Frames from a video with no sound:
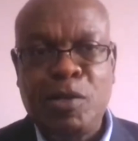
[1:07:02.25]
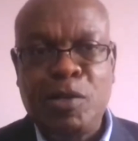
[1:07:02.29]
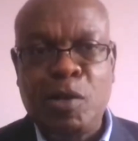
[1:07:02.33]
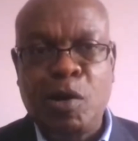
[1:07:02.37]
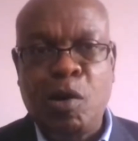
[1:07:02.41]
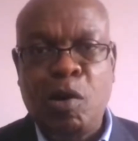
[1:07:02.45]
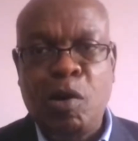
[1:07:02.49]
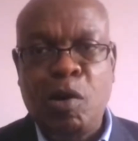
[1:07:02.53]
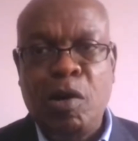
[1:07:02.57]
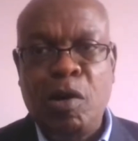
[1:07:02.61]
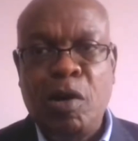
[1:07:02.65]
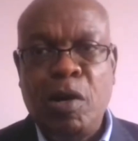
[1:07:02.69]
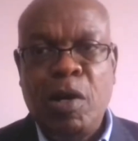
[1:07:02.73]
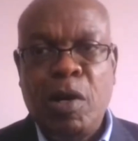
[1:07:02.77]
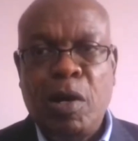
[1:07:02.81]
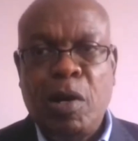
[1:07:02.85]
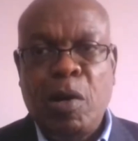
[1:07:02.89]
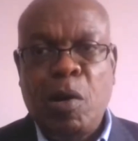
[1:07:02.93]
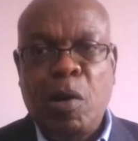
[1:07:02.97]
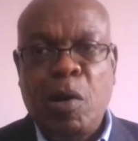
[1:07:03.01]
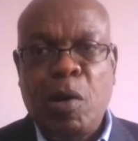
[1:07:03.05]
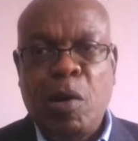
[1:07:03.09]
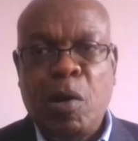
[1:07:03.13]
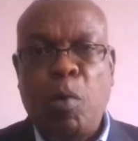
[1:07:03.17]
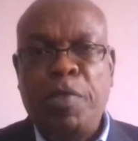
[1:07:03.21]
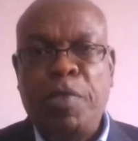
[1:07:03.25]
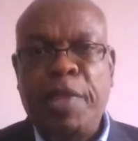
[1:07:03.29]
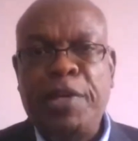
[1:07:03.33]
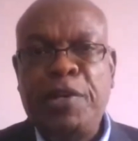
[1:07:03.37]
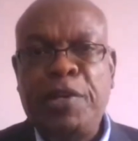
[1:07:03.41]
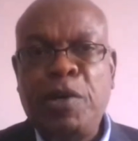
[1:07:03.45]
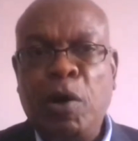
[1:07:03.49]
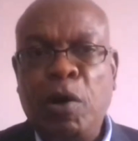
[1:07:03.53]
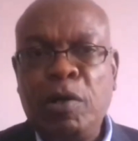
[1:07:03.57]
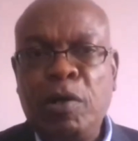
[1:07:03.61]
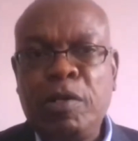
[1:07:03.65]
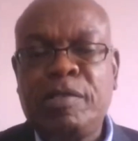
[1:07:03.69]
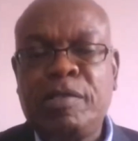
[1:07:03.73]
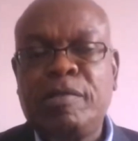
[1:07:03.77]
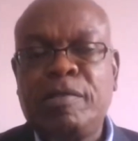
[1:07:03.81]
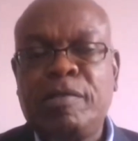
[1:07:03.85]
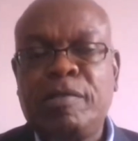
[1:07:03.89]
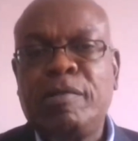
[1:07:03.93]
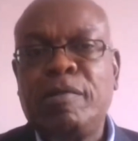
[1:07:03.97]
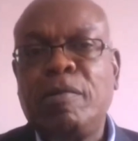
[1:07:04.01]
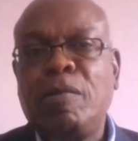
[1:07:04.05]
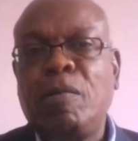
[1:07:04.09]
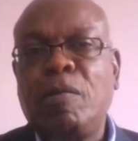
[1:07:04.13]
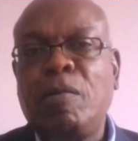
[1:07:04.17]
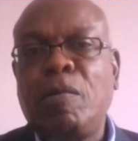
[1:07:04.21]
So the
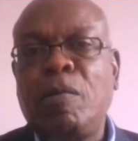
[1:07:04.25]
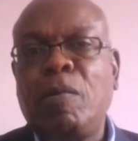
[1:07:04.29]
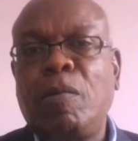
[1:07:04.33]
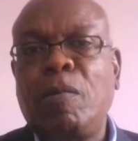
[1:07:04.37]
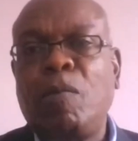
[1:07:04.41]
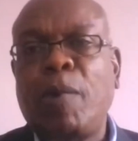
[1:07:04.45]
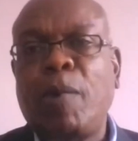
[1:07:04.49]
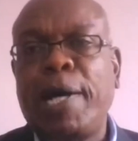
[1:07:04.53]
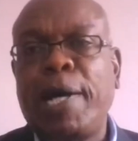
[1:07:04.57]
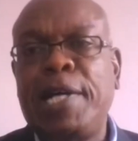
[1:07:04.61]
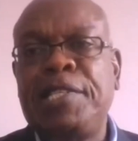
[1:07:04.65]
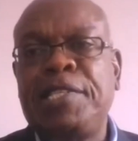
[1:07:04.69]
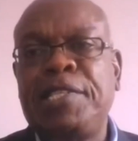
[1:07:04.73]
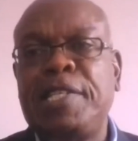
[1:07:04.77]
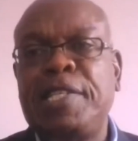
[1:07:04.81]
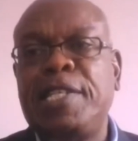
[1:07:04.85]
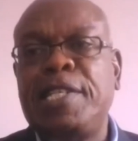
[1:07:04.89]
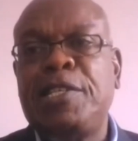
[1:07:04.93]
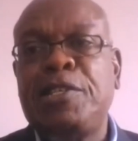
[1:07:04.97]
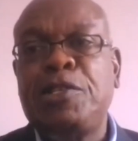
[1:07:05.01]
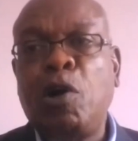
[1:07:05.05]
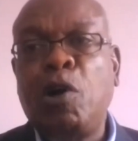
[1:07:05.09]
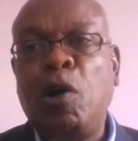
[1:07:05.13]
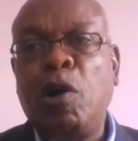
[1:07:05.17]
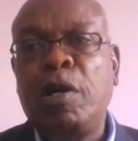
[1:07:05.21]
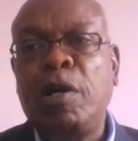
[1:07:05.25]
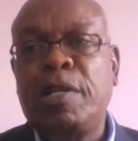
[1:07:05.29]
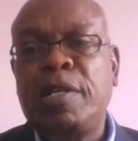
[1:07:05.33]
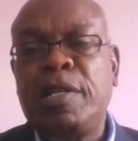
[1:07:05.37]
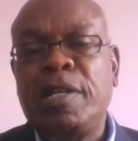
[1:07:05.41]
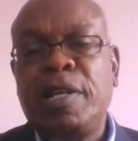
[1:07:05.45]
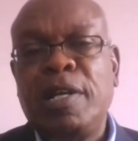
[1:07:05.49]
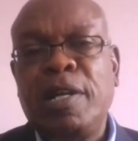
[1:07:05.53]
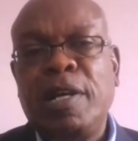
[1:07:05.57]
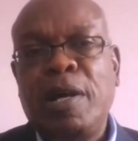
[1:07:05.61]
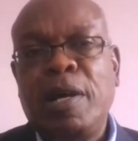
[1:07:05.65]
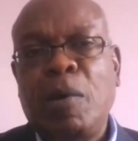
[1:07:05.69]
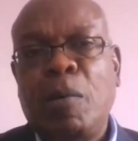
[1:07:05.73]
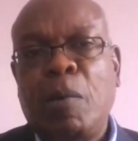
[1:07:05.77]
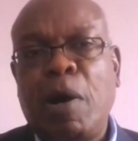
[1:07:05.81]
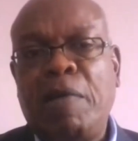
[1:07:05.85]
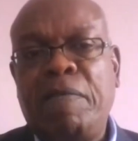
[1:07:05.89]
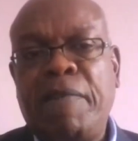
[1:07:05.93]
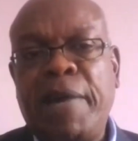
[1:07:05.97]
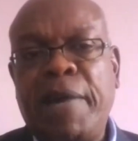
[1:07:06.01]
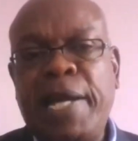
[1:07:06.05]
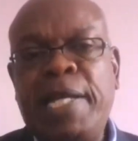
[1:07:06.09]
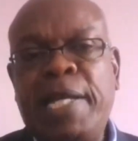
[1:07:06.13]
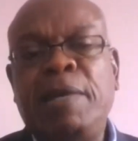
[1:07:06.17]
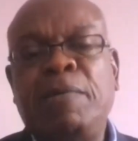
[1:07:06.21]
dogs, once installed,
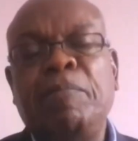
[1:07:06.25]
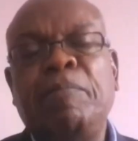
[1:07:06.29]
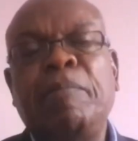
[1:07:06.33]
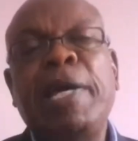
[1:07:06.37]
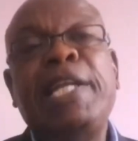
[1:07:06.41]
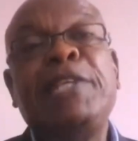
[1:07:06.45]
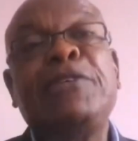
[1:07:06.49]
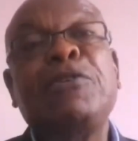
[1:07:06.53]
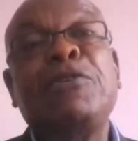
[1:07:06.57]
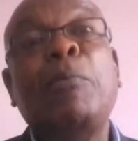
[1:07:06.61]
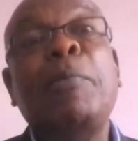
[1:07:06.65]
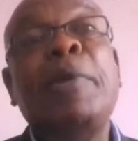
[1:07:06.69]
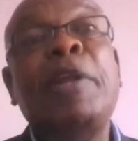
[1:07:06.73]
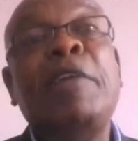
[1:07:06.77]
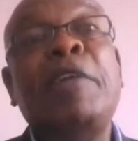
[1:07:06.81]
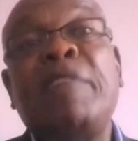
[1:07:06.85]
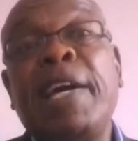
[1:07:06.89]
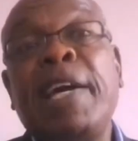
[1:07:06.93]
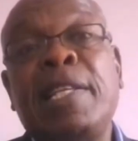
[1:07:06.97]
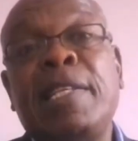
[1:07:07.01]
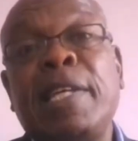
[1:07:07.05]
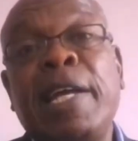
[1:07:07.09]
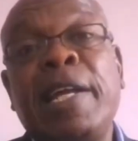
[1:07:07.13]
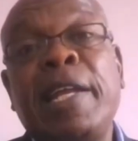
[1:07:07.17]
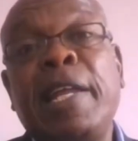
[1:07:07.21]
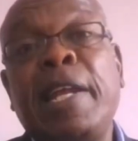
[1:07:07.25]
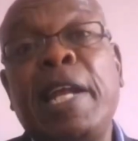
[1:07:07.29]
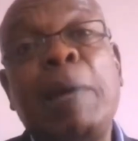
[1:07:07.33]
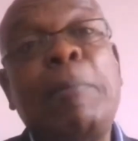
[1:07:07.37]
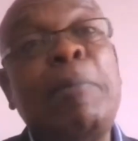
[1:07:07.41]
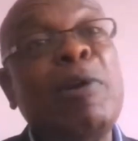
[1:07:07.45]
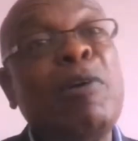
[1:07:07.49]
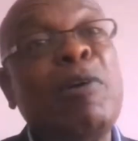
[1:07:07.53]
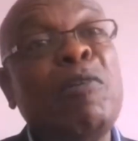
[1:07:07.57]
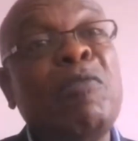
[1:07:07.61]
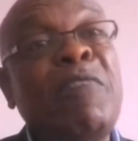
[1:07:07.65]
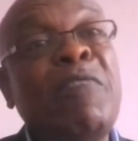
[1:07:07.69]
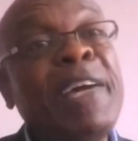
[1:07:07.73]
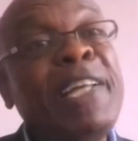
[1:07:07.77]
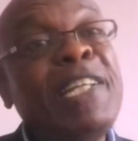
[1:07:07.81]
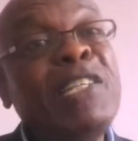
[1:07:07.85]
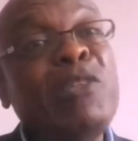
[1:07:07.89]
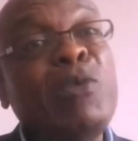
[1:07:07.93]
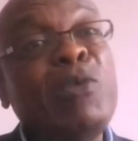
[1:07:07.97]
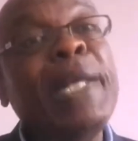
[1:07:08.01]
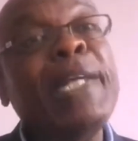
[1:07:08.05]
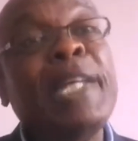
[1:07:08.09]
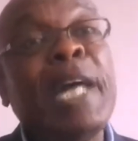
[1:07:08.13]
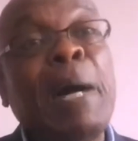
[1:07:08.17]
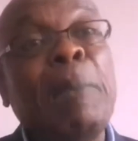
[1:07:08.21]
made so many fines, and the number of
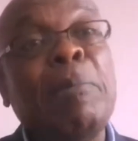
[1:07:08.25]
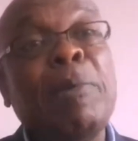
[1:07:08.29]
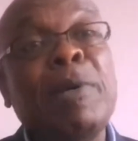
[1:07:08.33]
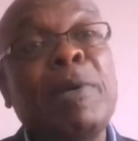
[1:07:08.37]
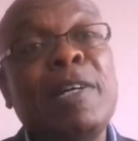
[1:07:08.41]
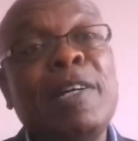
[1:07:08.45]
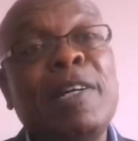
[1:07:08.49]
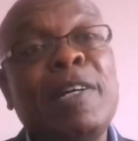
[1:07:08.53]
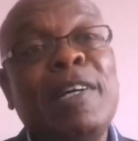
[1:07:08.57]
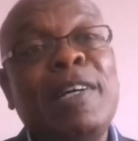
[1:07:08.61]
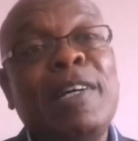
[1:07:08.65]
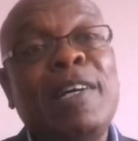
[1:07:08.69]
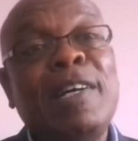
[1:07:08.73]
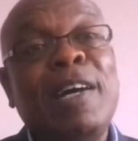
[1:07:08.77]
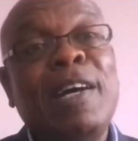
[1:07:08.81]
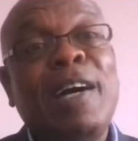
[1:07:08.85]
fines went up.